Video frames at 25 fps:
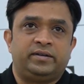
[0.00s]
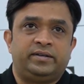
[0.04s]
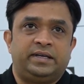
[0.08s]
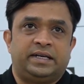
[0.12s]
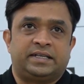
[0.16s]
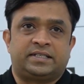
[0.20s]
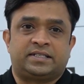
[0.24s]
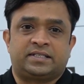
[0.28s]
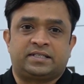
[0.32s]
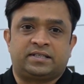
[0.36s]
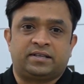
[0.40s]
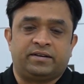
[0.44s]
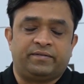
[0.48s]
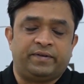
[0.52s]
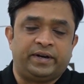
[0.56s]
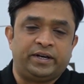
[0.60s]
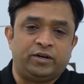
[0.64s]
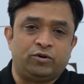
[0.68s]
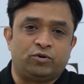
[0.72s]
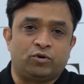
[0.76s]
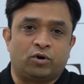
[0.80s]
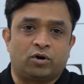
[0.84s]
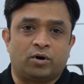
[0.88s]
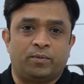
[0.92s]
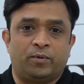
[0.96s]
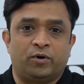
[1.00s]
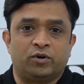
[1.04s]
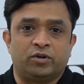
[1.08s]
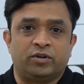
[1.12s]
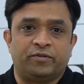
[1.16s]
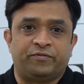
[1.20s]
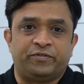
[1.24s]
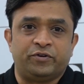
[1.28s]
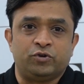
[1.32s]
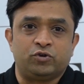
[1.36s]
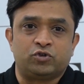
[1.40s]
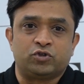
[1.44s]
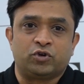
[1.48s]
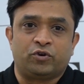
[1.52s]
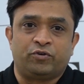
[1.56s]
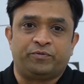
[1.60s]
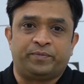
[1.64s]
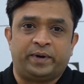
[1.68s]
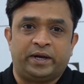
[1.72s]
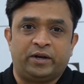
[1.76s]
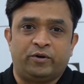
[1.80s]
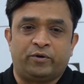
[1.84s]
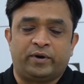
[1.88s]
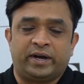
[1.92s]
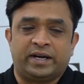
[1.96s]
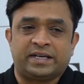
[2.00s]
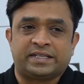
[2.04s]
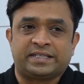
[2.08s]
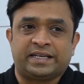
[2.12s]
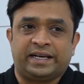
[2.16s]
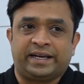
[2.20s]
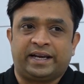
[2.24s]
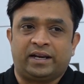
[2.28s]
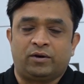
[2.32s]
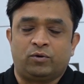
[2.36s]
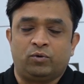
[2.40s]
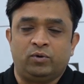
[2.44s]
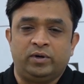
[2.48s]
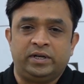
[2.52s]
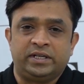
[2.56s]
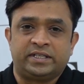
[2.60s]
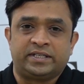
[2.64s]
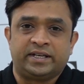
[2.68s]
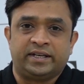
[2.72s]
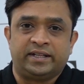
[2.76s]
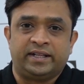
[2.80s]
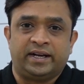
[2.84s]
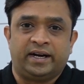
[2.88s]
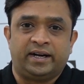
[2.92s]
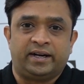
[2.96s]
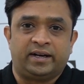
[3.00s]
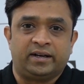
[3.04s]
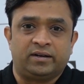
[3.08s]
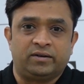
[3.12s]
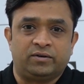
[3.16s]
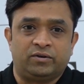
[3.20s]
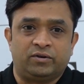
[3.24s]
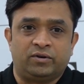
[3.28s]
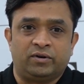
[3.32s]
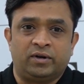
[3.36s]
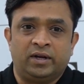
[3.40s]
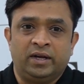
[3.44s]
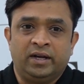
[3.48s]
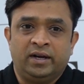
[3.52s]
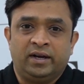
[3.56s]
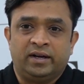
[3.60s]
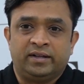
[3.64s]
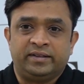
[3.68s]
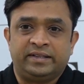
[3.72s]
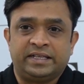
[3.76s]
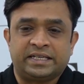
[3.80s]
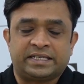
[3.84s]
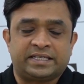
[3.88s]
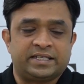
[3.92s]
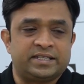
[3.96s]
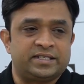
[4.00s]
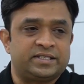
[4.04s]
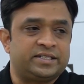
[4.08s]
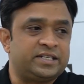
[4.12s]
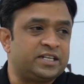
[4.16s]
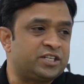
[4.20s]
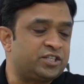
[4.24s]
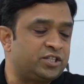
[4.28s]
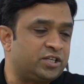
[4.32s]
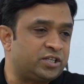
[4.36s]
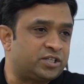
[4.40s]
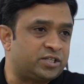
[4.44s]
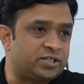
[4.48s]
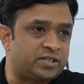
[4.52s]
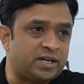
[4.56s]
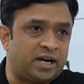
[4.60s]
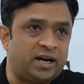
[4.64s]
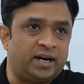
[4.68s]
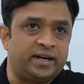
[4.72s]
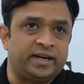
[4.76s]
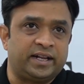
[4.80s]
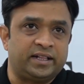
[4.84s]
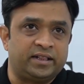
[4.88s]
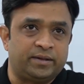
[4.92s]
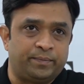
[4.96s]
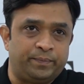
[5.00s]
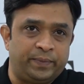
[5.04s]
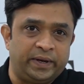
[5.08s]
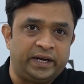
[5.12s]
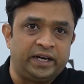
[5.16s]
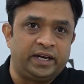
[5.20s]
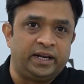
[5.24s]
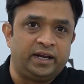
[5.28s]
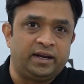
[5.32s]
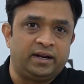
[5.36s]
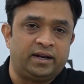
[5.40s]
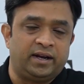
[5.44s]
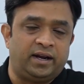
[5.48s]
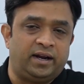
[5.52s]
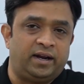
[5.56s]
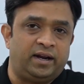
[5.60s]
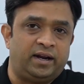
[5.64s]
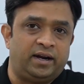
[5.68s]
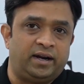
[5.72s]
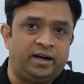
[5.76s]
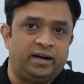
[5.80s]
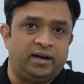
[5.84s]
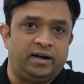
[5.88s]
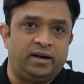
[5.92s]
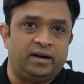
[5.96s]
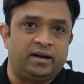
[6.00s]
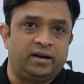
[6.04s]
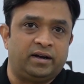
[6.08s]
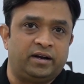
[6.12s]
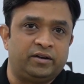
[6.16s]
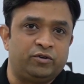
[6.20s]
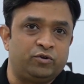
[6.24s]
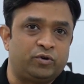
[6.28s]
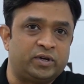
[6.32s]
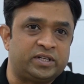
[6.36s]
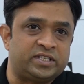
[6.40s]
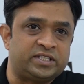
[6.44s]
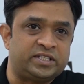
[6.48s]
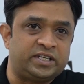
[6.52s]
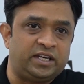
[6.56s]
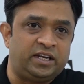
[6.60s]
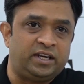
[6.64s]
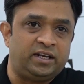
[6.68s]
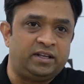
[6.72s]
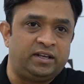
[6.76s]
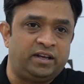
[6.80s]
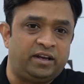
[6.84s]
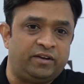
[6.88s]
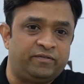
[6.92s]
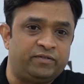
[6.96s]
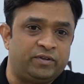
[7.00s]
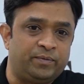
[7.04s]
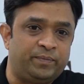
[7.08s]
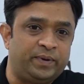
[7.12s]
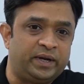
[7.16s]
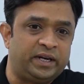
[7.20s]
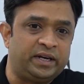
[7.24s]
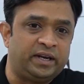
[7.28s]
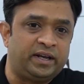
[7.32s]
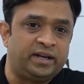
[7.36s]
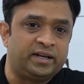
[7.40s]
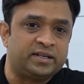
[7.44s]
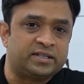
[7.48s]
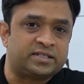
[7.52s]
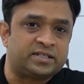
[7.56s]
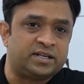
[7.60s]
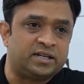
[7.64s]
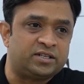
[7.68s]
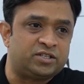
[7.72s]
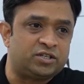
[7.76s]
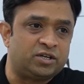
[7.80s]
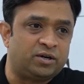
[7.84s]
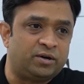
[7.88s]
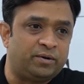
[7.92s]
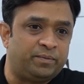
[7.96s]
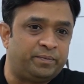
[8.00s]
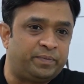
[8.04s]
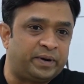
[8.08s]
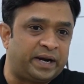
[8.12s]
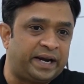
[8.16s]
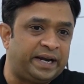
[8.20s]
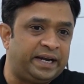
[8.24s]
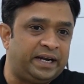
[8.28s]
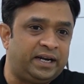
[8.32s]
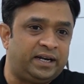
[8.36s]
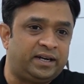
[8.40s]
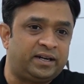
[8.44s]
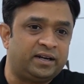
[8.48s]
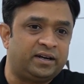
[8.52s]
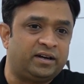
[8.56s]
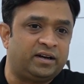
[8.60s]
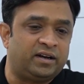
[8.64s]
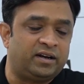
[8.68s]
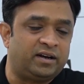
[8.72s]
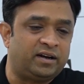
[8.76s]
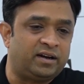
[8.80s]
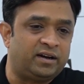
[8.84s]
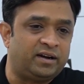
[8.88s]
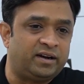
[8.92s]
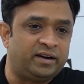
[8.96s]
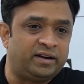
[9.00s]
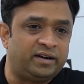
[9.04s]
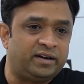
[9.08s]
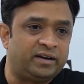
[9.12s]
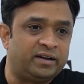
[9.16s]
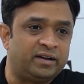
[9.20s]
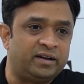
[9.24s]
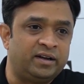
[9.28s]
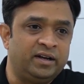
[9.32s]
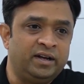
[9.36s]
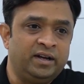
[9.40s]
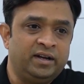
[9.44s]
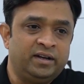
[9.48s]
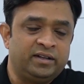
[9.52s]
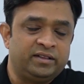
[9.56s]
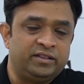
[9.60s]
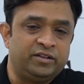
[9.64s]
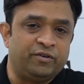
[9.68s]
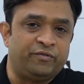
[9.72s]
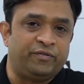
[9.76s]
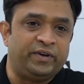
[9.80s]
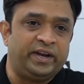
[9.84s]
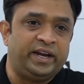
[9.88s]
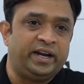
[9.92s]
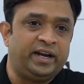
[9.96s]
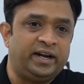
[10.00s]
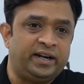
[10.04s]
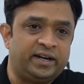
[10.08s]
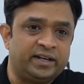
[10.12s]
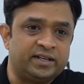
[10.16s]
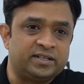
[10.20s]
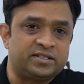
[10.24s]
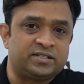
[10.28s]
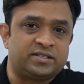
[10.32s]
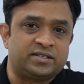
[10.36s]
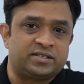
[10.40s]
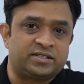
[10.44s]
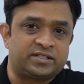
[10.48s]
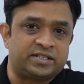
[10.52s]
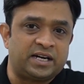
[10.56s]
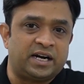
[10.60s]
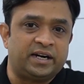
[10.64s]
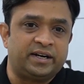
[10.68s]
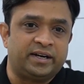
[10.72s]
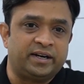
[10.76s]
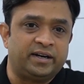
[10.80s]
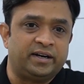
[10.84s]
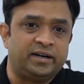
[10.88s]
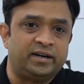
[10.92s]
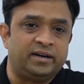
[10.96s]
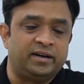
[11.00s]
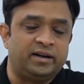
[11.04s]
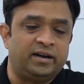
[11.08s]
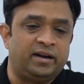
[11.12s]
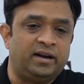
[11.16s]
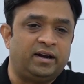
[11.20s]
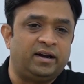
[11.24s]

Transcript: Yes, when you talk about the future of biogas, I can only say that this is just the start and the beginning, and you can see if the beginning is such a bright and the way it has started.